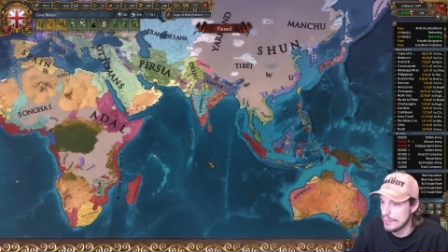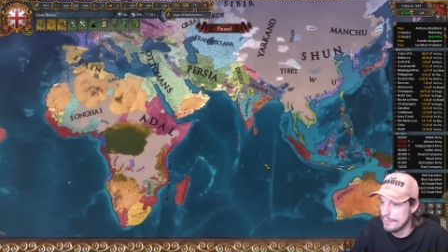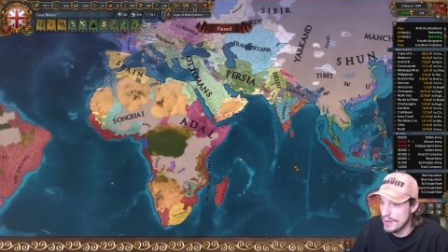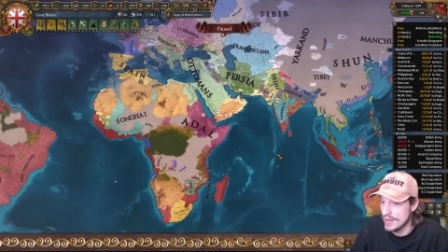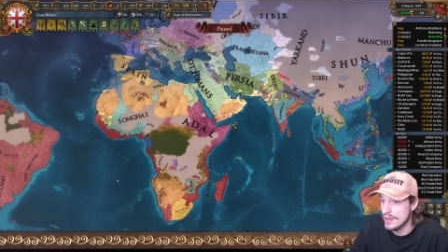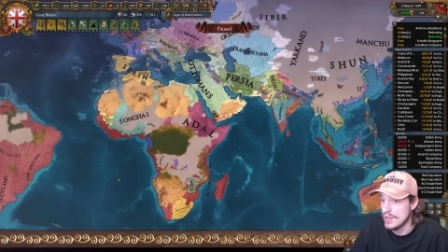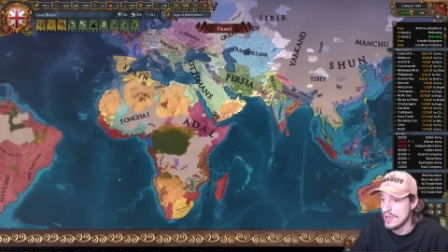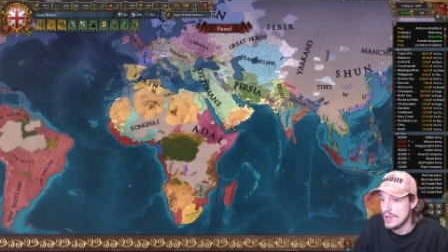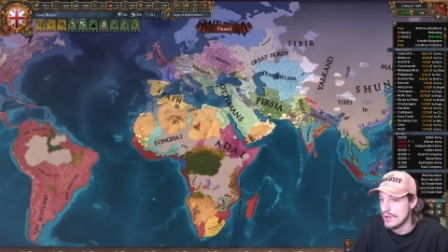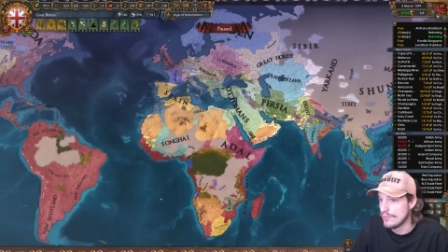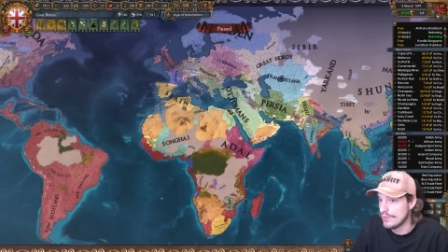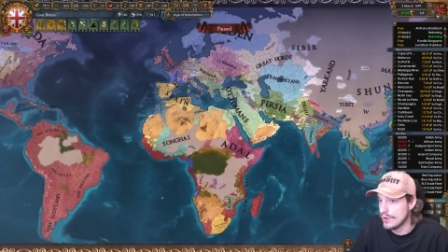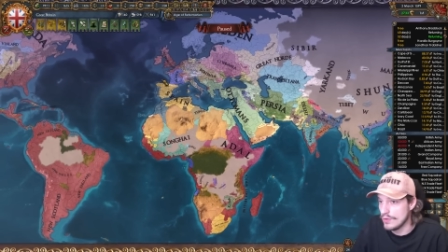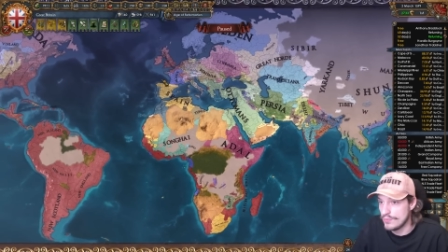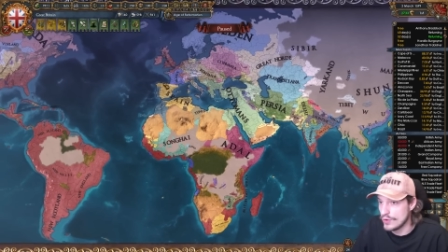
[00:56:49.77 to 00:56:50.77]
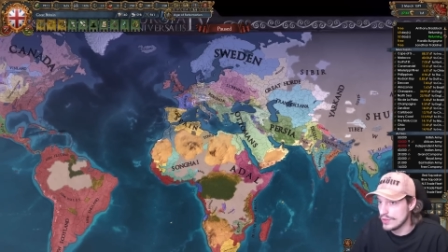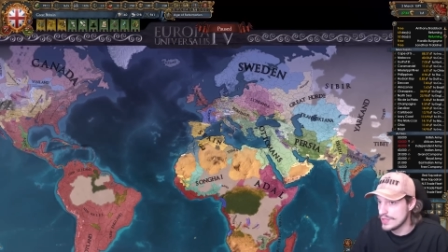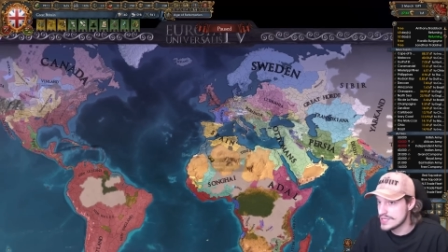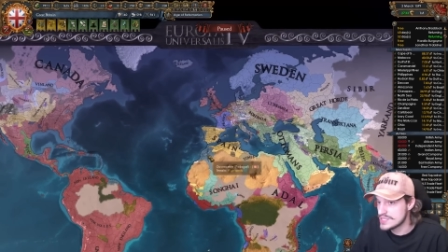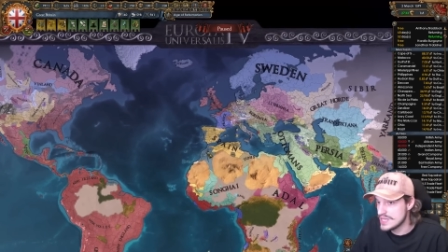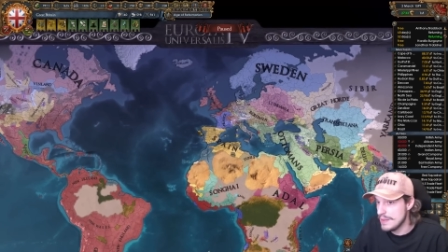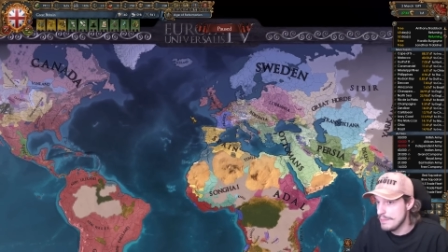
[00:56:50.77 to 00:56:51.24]
But for
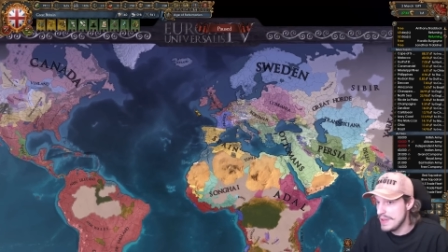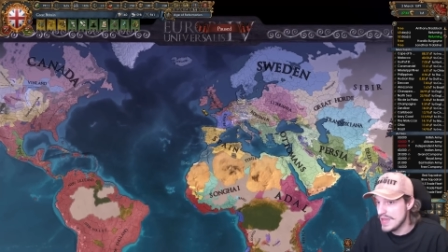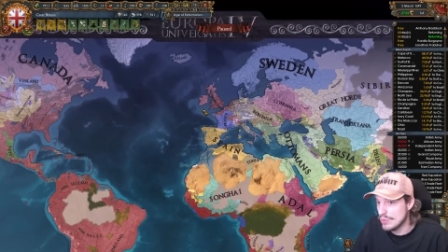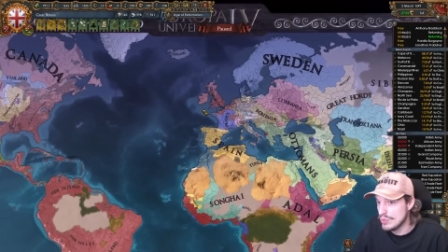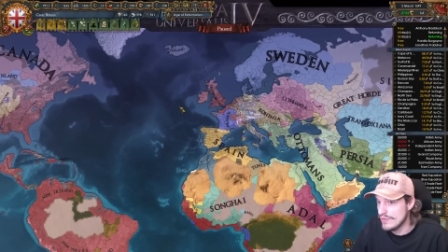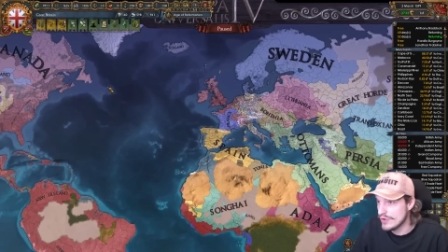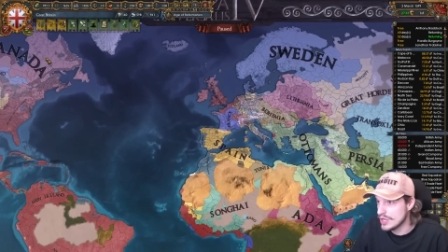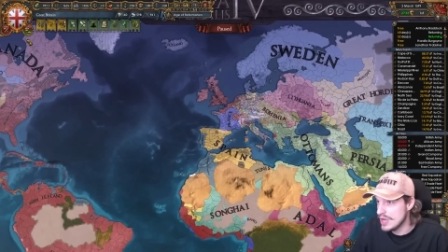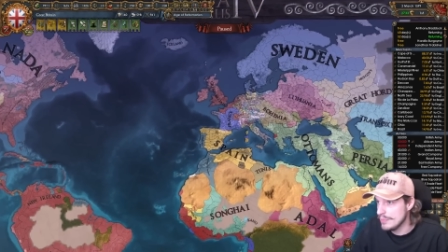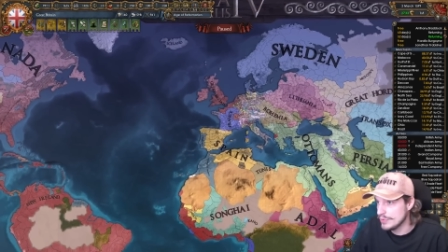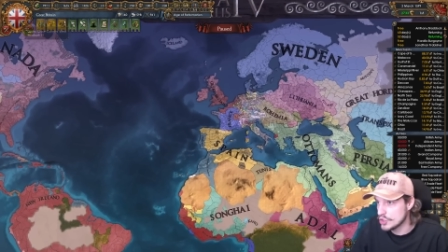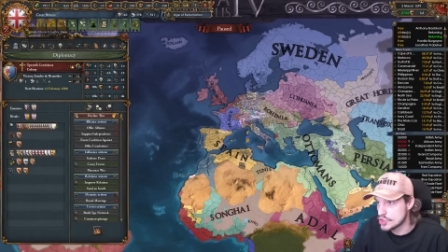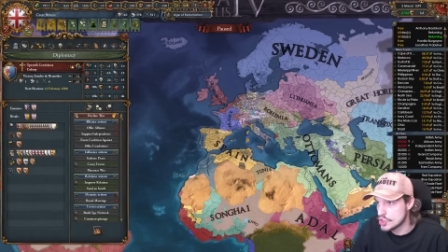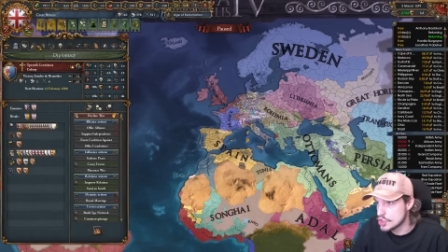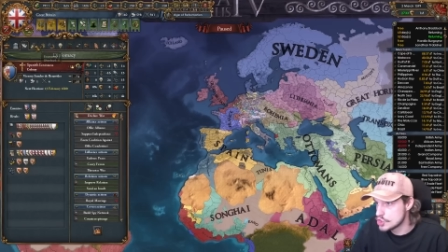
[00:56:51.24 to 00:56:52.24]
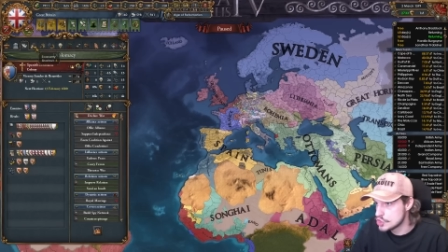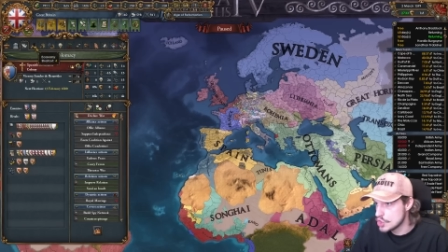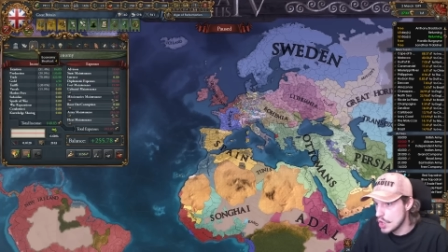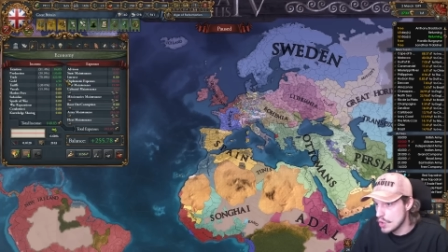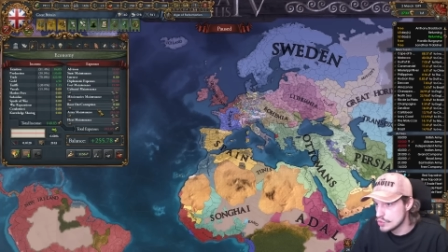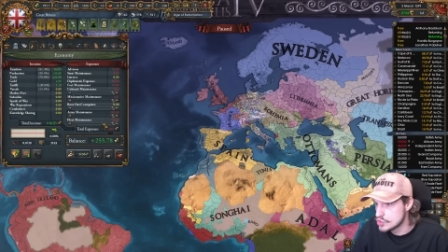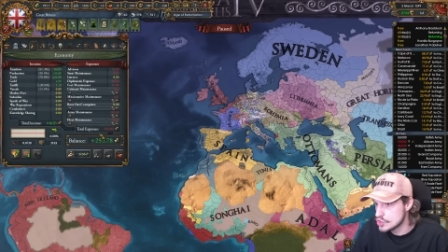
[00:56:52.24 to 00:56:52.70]
this time, man, we've accomplished
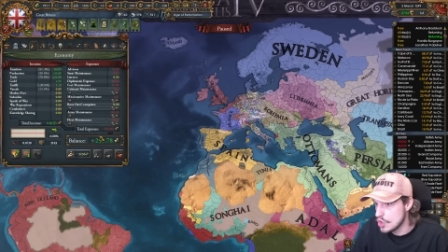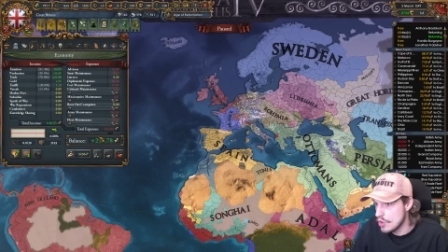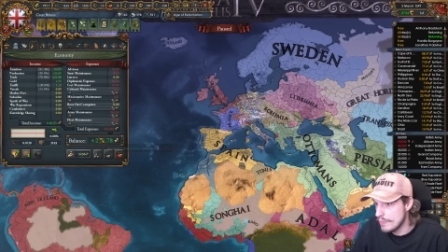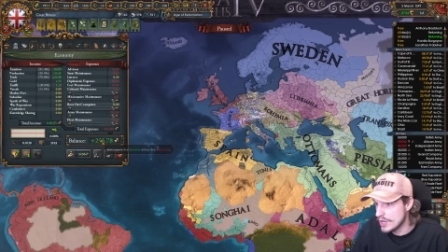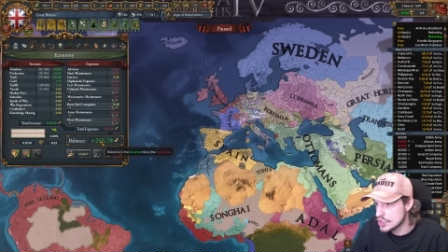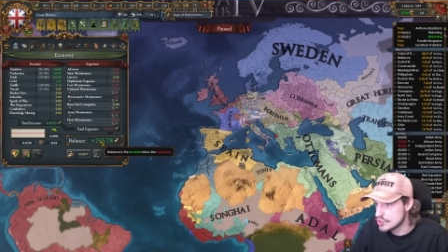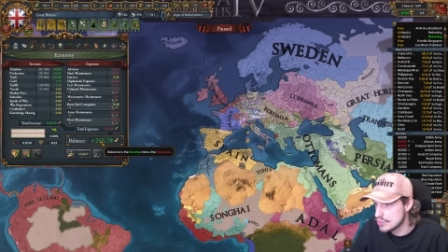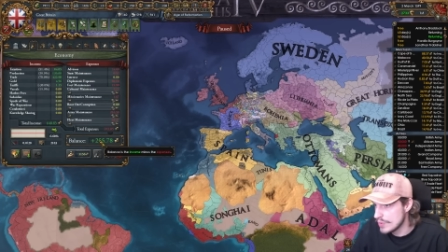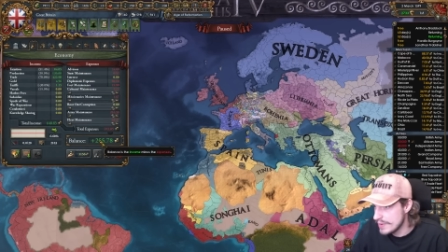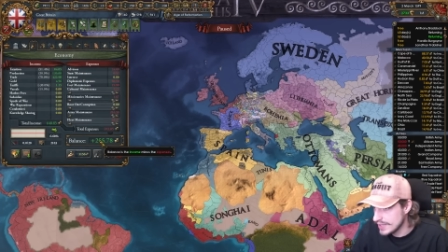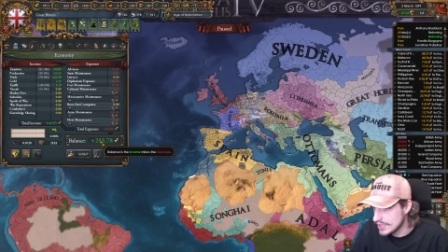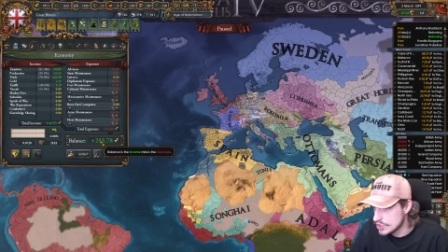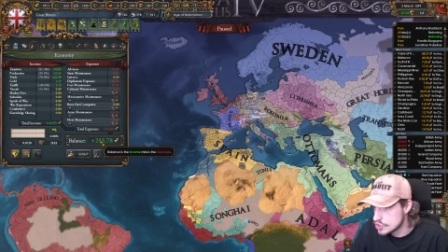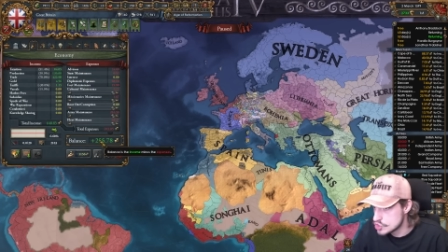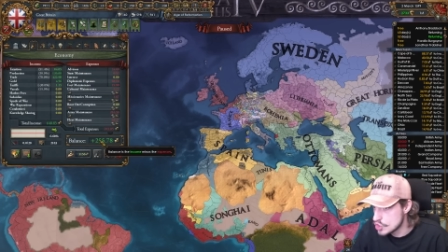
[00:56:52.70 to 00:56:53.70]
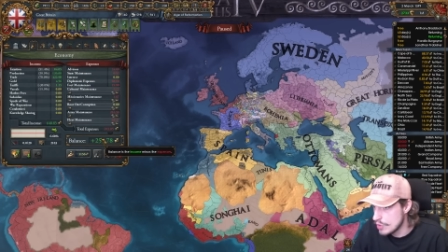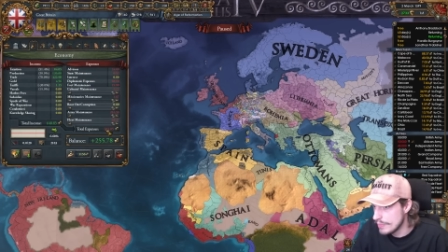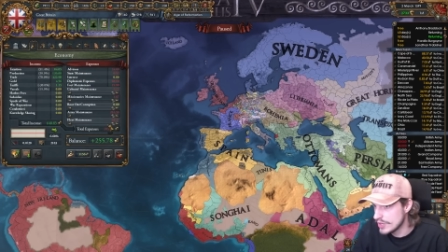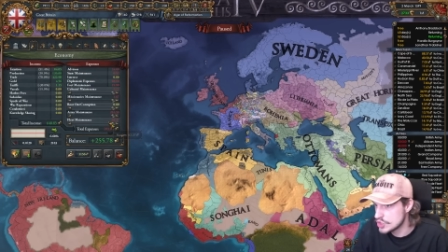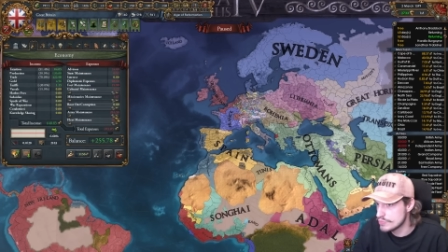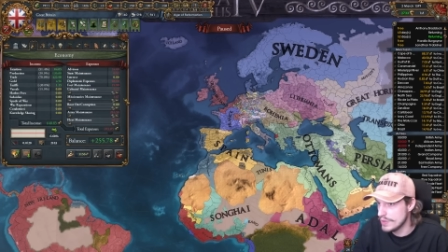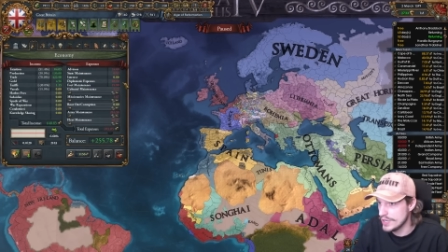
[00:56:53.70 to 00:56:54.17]
so much. We're making so
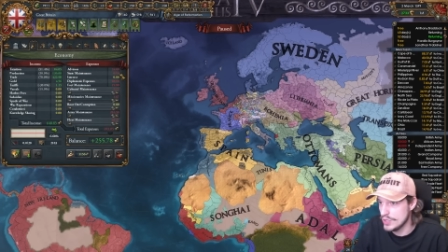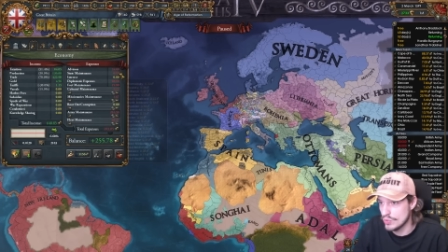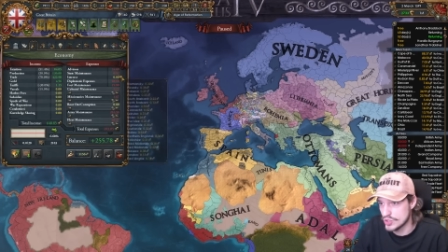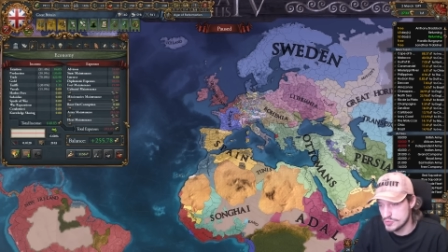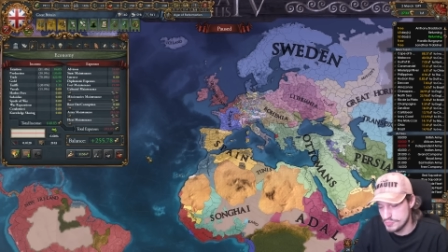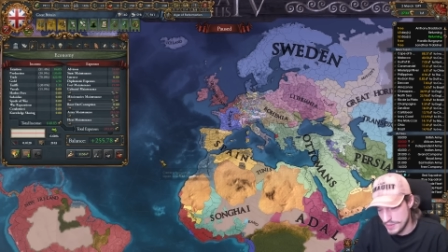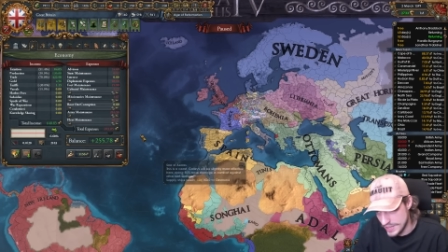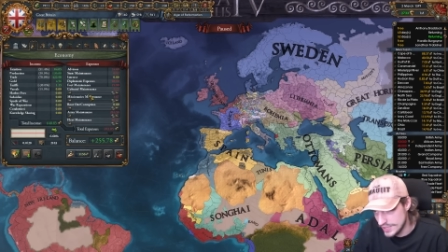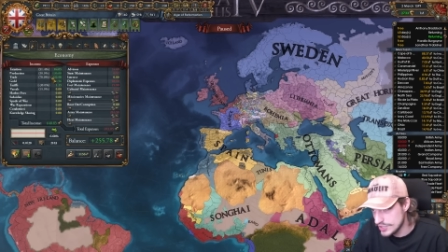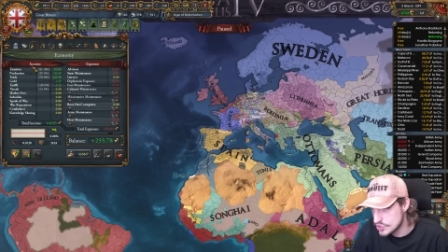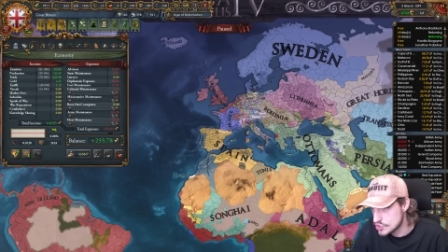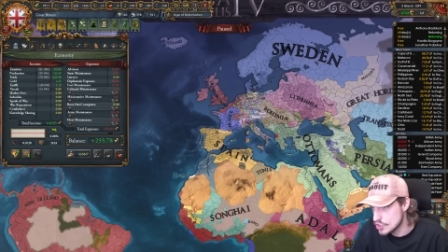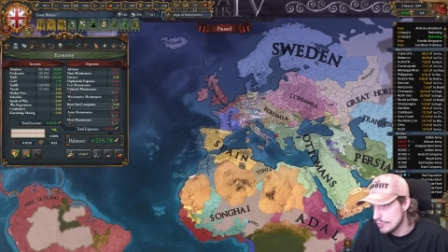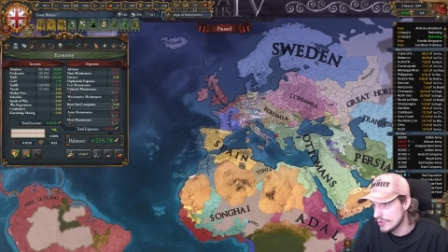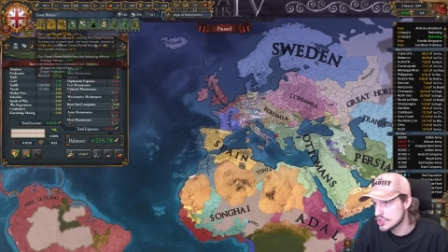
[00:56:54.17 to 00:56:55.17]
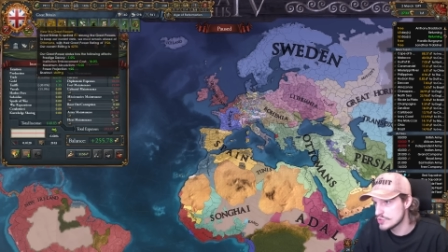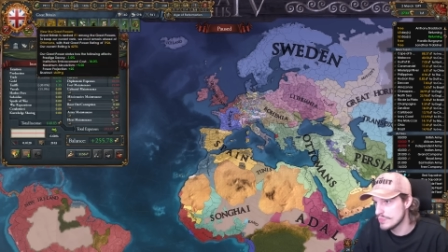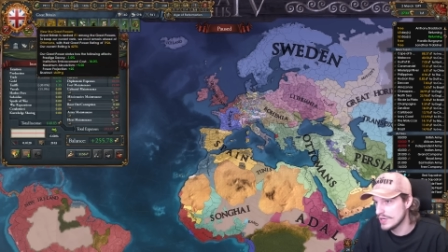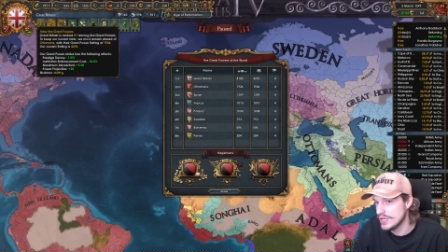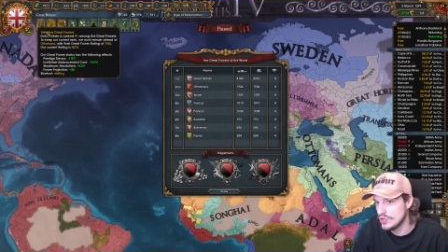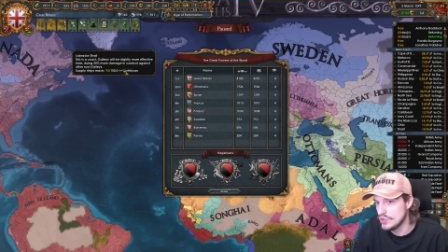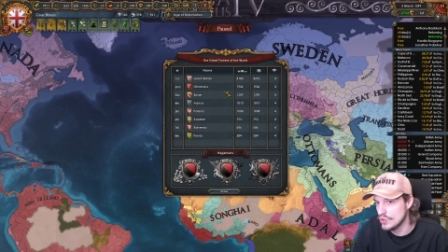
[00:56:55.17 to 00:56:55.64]
much money. We're spending so much
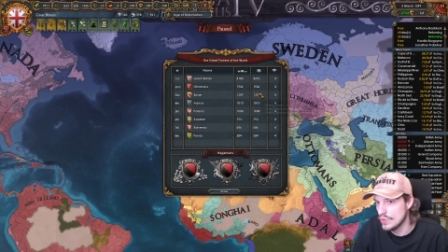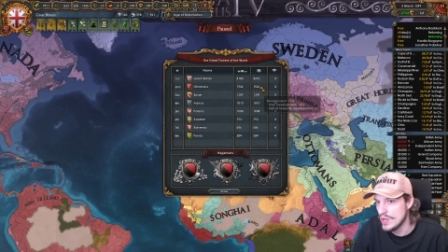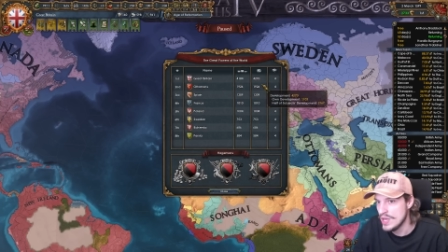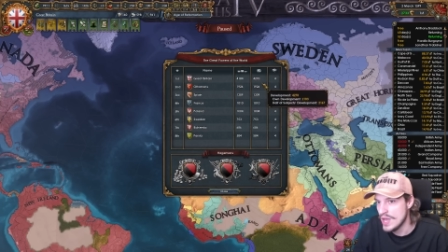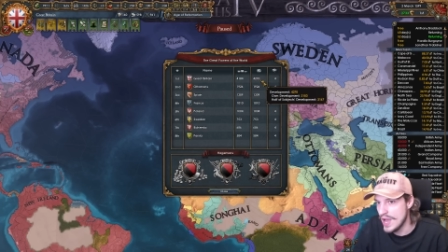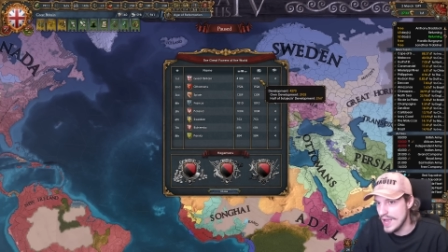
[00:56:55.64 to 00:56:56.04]
money too.